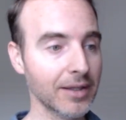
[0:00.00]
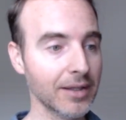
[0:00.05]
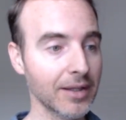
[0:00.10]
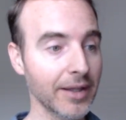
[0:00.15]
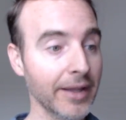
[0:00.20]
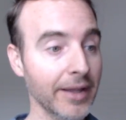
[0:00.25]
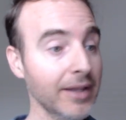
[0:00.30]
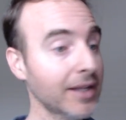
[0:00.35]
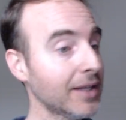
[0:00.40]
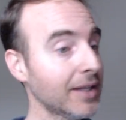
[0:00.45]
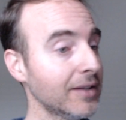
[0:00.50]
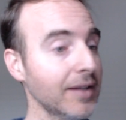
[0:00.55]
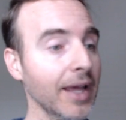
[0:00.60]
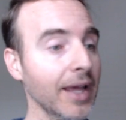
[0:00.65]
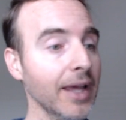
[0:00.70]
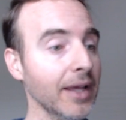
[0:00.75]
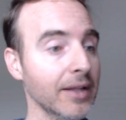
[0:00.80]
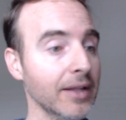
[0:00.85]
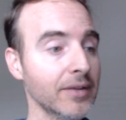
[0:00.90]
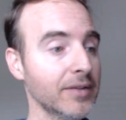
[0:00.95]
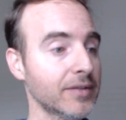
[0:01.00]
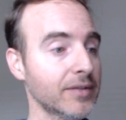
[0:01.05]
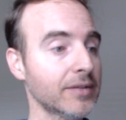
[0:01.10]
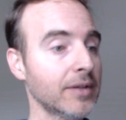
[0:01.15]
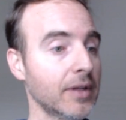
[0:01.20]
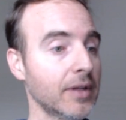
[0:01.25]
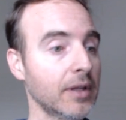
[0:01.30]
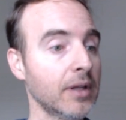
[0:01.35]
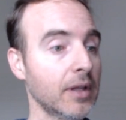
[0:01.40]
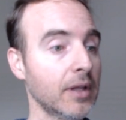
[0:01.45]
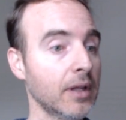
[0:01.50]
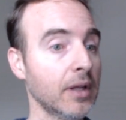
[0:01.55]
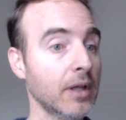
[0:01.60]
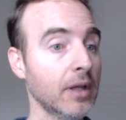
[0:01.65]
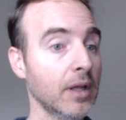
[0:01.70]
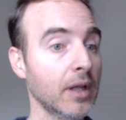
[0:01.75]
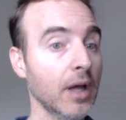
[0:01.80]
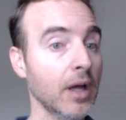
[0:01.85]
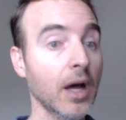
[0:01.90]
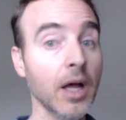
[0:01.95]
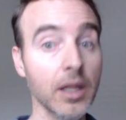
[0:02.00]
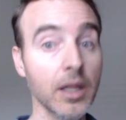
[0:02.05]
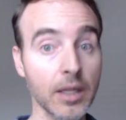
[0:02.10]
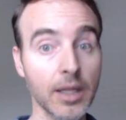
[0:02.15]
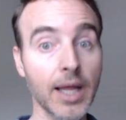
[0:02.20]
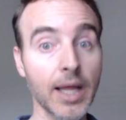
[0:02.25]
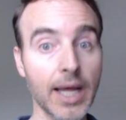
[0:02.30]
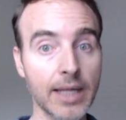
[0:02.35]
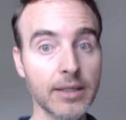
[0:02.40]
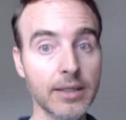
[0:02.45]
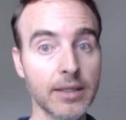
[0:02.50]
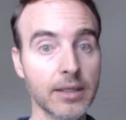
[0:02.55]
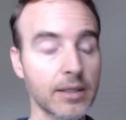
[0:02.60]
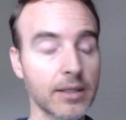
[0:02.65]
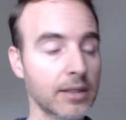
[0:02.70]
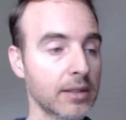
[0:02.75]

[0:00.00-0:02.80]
it contains a lot.